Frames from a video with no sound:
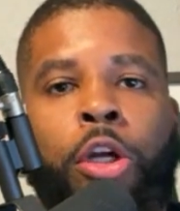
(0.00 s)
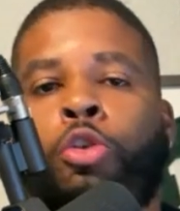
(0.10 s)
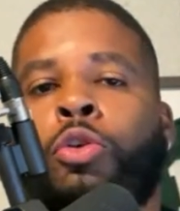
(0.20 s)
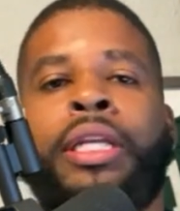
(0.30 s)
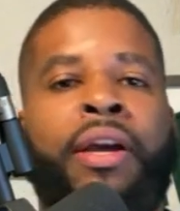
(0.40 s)
You
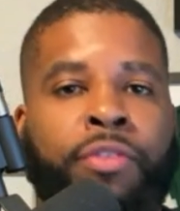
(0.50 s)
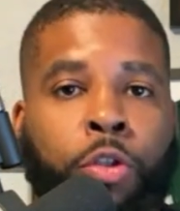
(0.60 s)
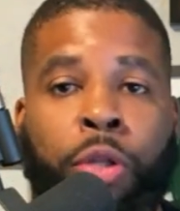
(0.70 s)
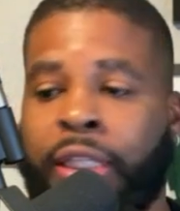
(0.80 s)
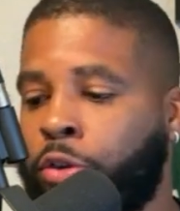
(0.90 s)
can never
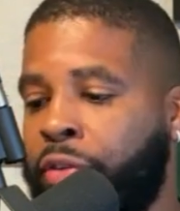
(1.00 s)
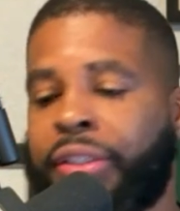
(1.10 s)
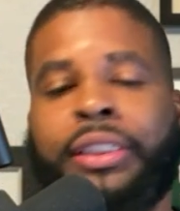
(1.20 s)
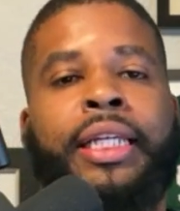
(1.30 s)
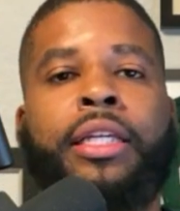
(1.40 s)
do that. So if
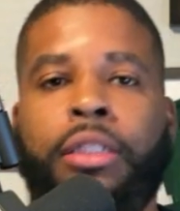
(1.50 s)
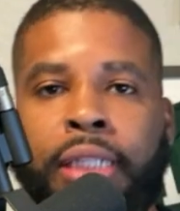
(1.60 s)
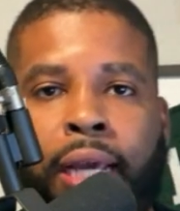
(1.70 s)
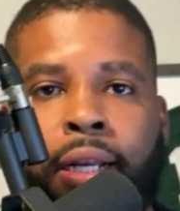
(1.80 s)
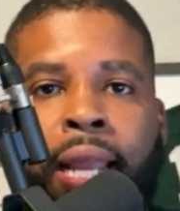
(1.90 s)
it's 10 years
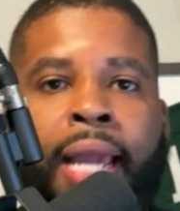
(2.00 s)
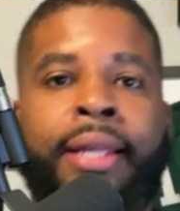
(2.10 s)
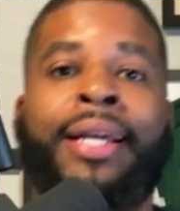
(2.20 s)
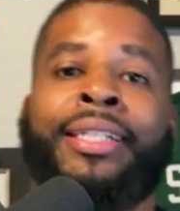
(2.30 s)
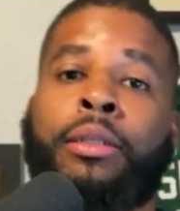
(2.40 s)
down the line,
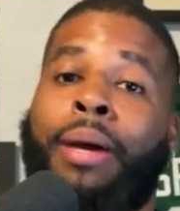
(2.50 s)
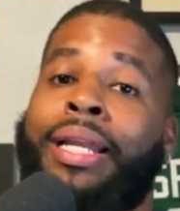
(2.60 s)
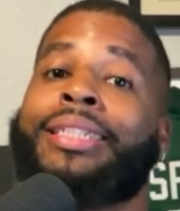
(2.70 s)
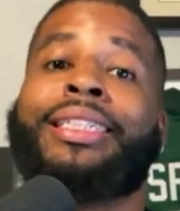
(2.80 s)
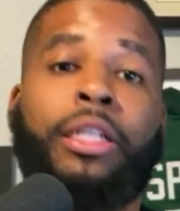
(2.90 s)
somebody
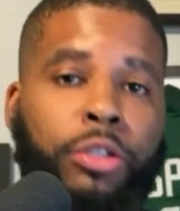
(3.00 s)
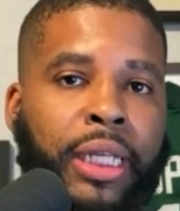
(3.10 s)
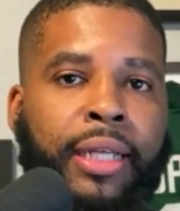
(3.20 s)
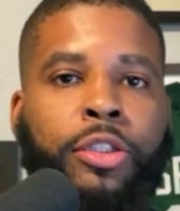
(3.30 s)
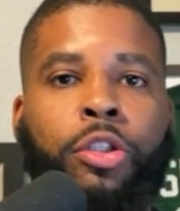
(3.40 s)
can still
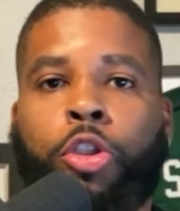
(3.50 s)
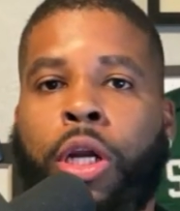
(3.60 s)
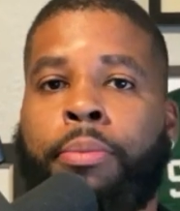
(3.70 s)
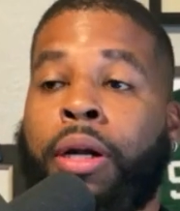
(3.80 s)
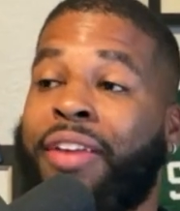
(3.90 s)
challenge your
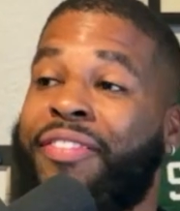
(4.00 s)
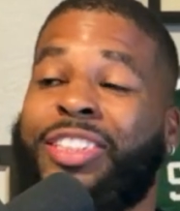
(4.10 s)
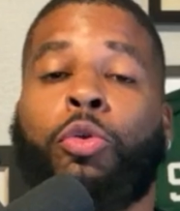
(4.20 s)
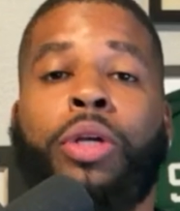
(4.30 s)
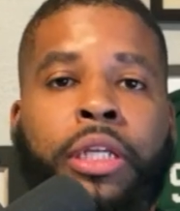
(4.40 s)
trademark. If it's
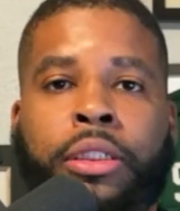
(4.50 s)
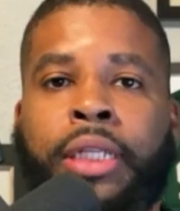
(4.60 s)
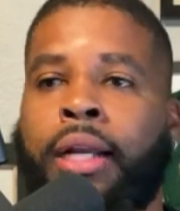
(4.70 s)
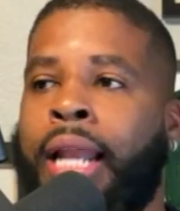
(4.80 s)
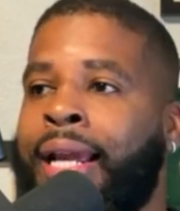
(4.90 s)
20 years
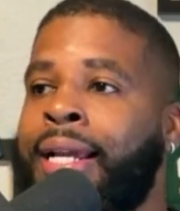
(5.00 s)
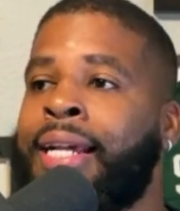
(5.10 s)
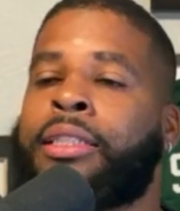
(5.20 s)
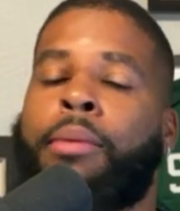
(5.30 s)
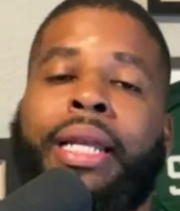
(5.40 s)
down the line,
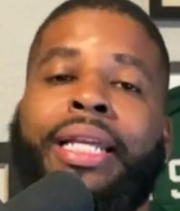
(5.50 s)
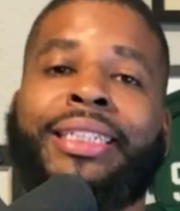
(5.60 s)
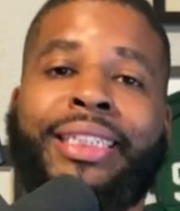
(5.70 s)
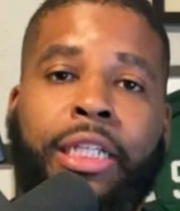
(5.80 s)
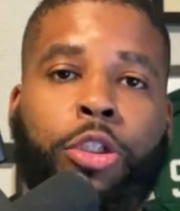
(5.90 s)
somebody can
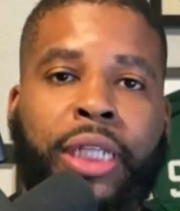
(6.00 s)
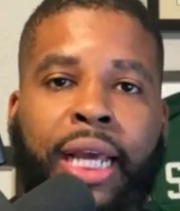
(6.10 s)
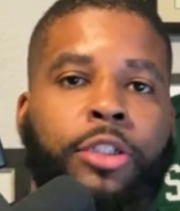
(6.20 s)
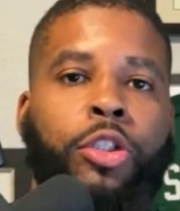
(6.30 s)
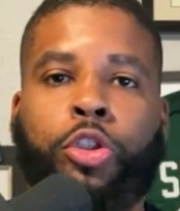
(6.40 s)
still
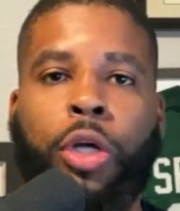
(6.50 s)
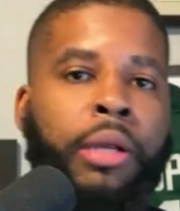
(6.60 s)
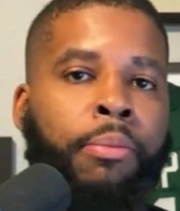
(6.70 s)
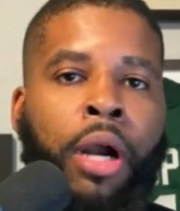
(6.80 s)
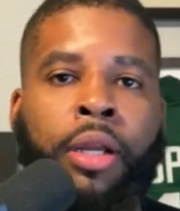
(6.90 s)
challenge your
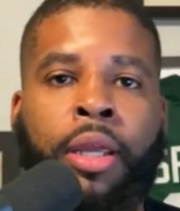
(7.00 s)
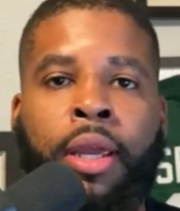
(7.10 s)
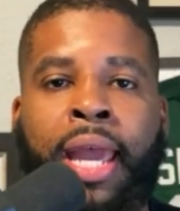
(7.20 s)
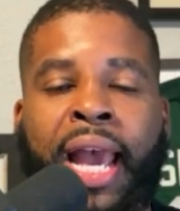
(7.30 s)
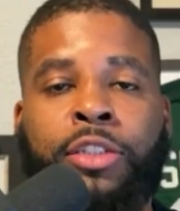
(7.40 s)
trademark
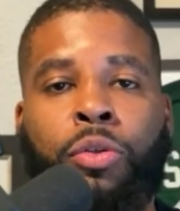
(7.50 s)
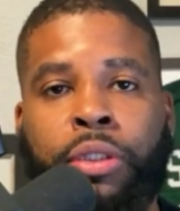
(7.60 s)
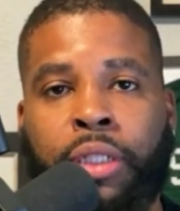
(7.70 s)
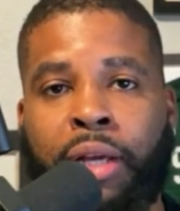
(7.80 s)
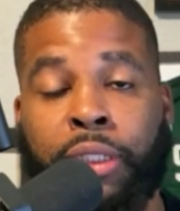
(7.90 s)
as a
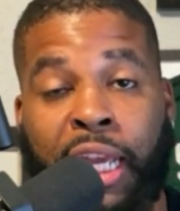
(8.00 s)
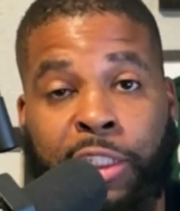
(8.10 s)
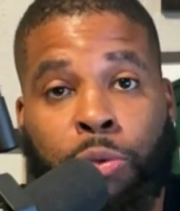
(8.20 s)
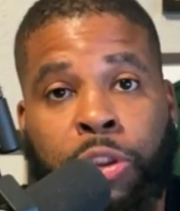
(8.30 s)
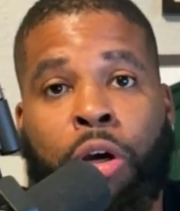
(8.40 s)

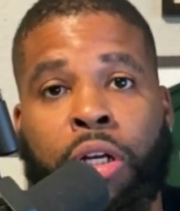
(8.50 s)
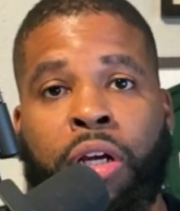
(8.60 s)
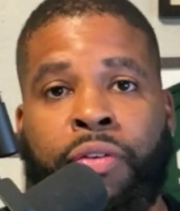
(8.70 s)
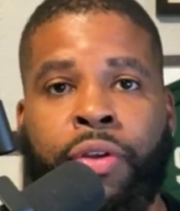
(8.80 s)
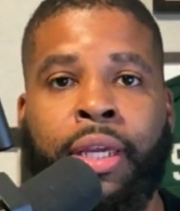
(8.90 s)
result
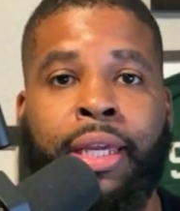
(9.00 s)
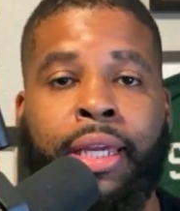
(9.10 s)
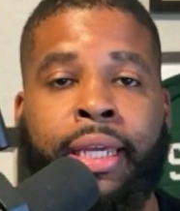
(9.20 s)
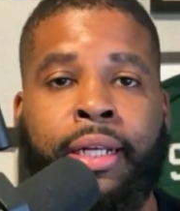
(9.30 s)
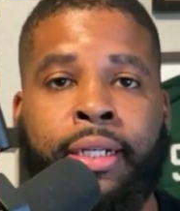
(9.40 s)
of
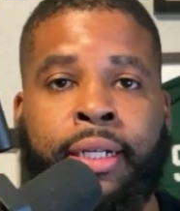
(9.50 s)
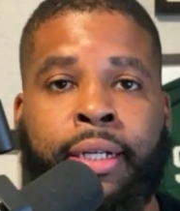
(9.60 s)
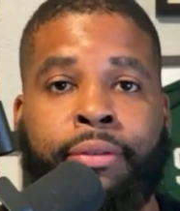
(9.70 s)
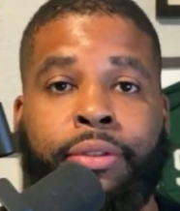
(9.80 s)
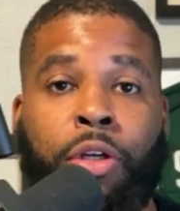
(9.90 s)
it,
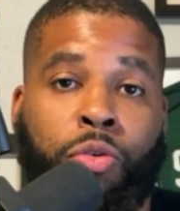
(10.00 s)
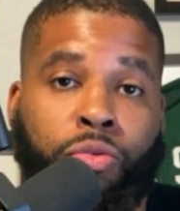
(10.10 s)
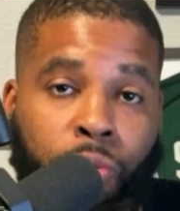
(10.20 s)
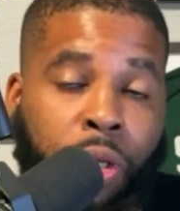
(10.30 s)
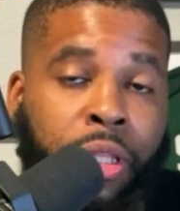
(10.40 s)

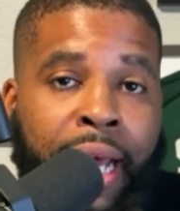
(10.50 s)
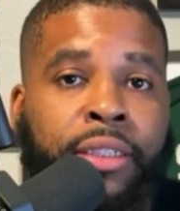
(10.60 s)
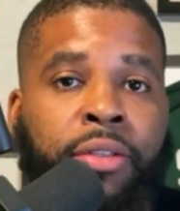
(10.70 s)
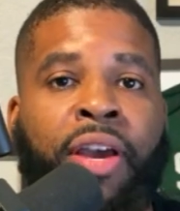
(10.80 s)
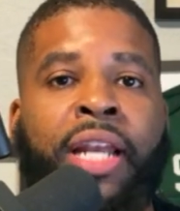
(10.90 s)
whether or not
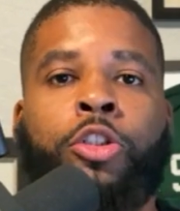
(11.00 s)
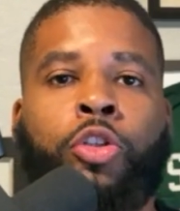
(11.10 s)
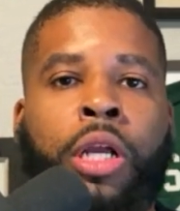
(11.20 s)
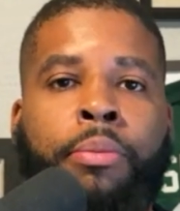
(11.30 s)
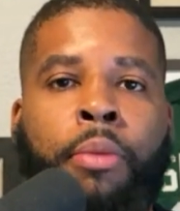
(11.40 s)
it's a valid
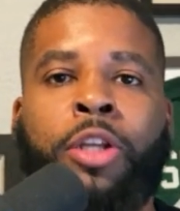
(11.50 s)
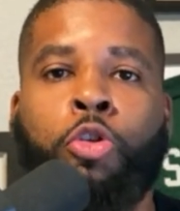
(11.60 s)
trademark.